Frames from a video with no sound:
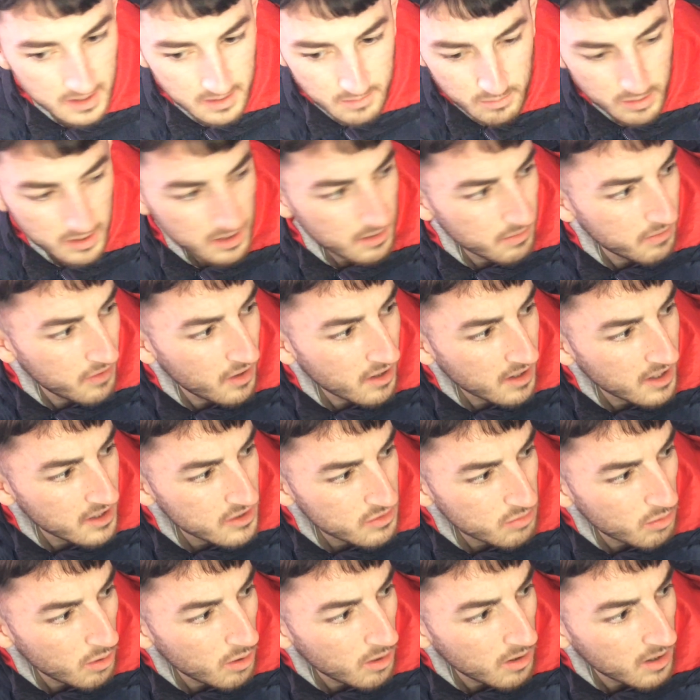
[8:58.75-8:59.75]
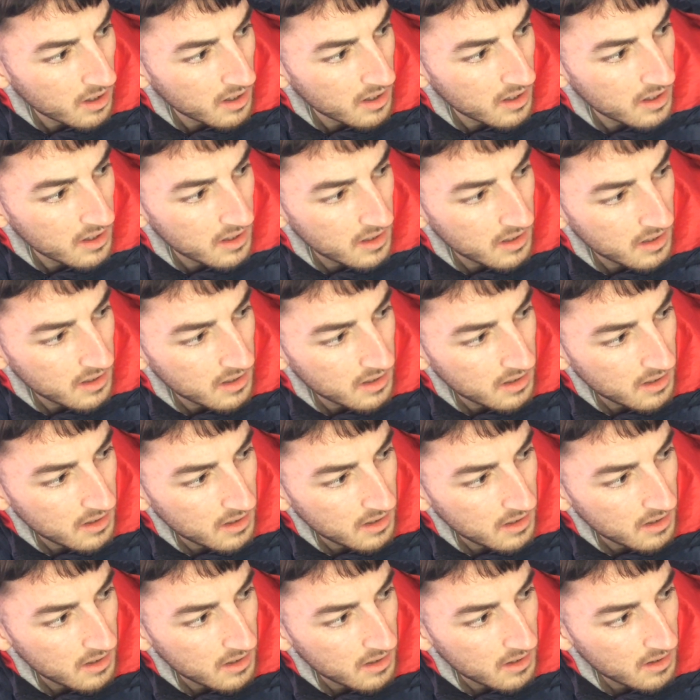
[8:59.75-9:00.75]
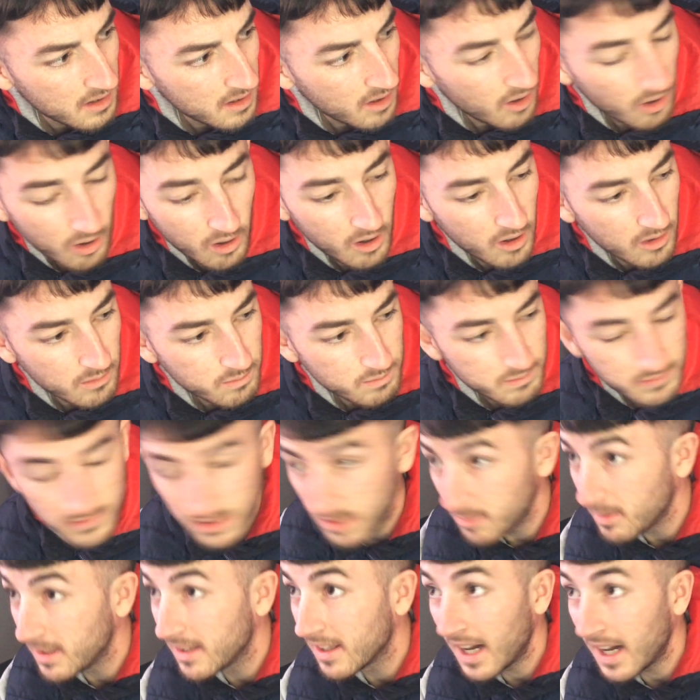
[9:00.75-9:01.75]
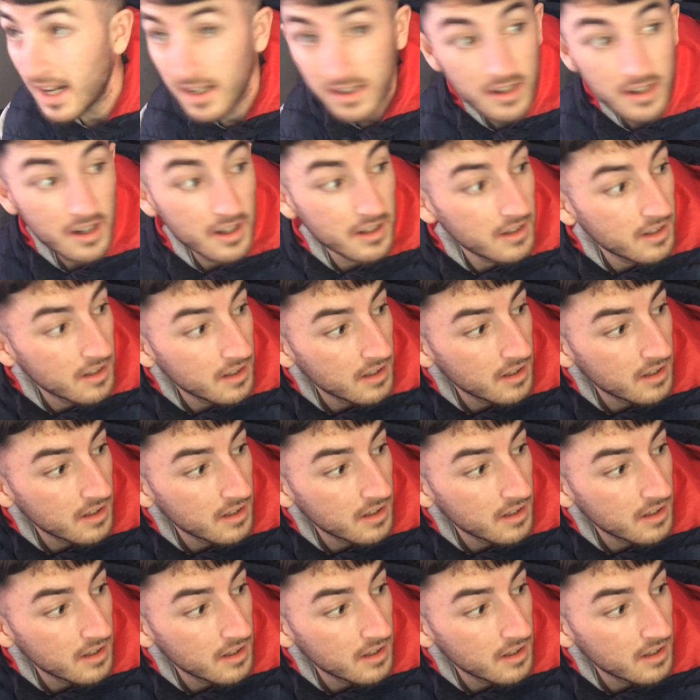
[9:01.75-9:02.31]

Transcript: What the fuck is what? Oh, you mean that cunt?